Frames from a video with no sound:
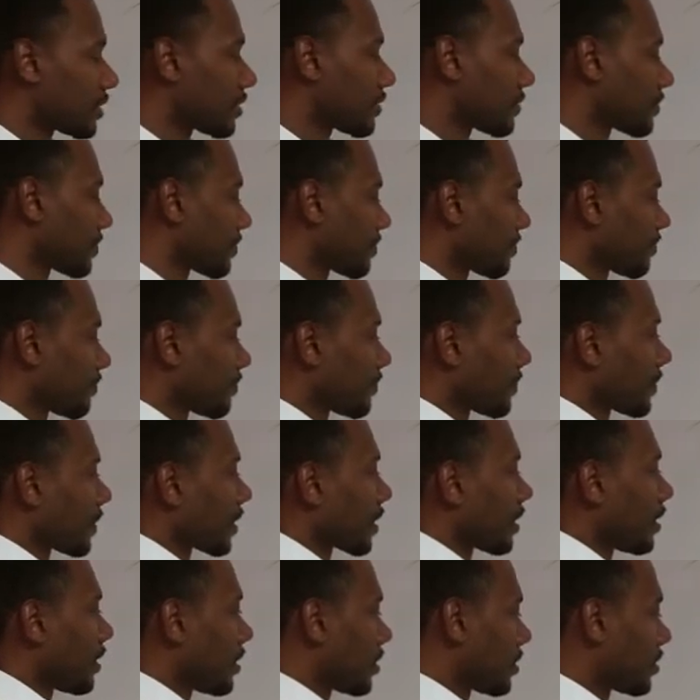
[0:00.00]
here.
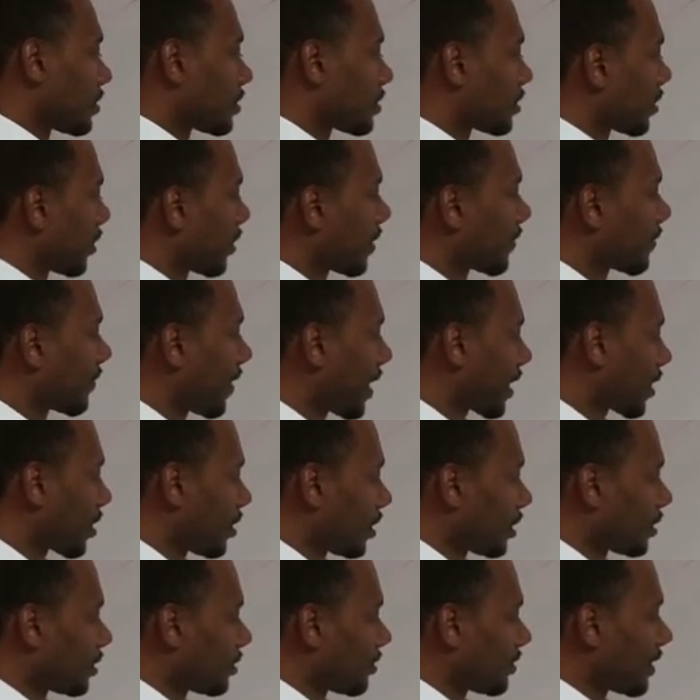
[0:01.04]
So if I
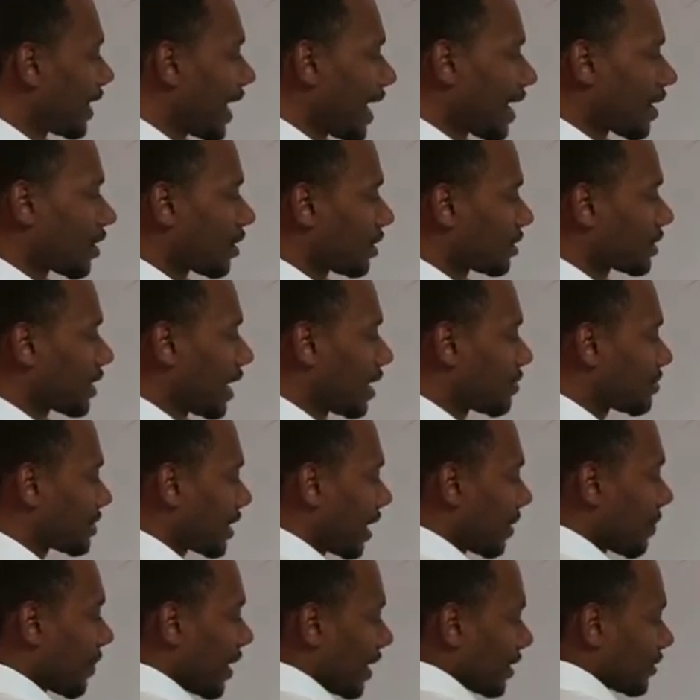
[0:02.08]
got to do that, I got to times
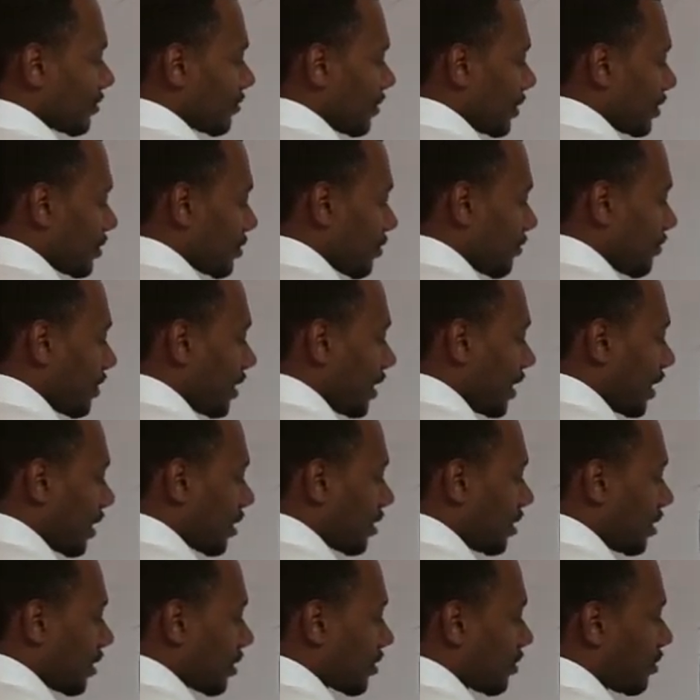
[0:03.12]
that by 3. So really, I
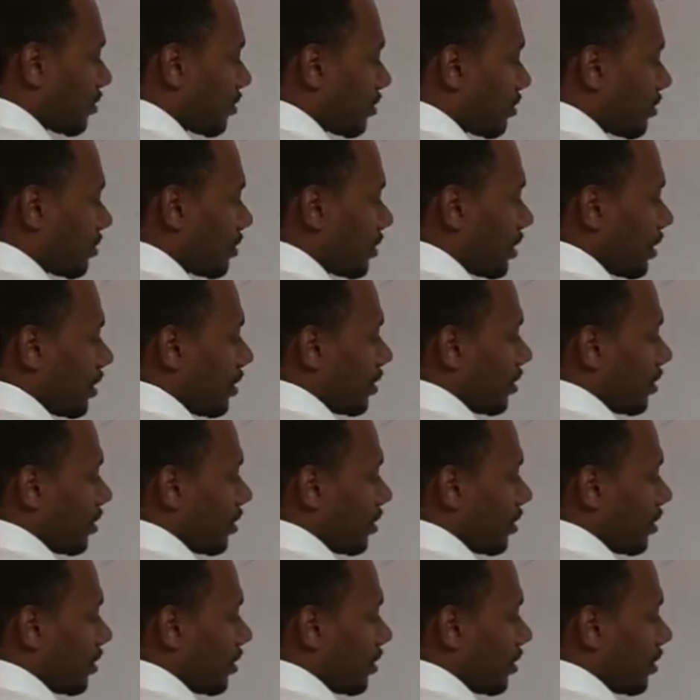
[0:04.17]
got to call